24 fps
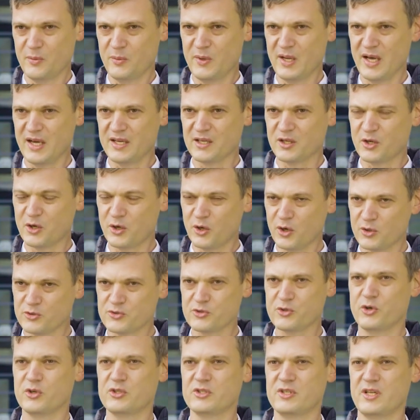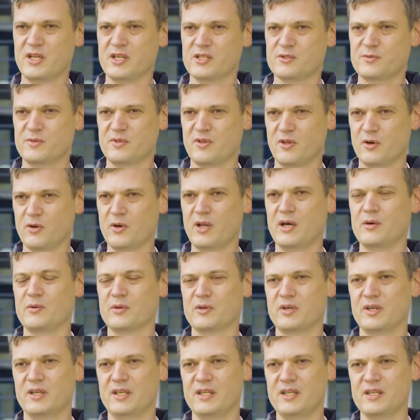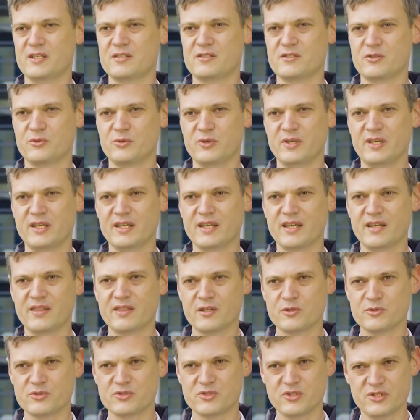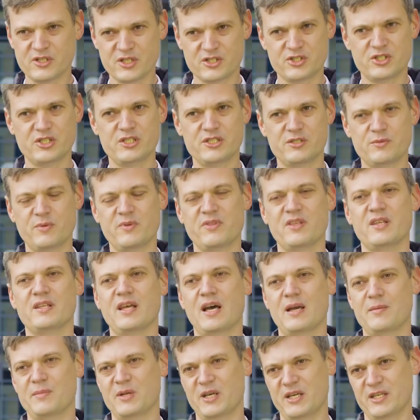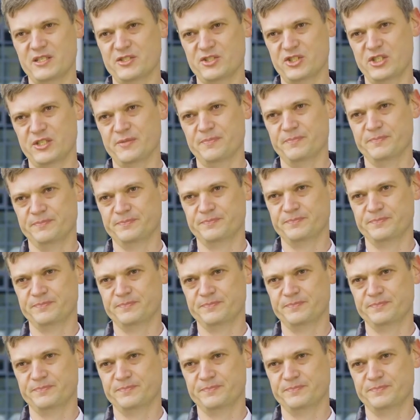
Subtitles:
we are in close contact with all our colleagues to really get those synergies within Daimler AG.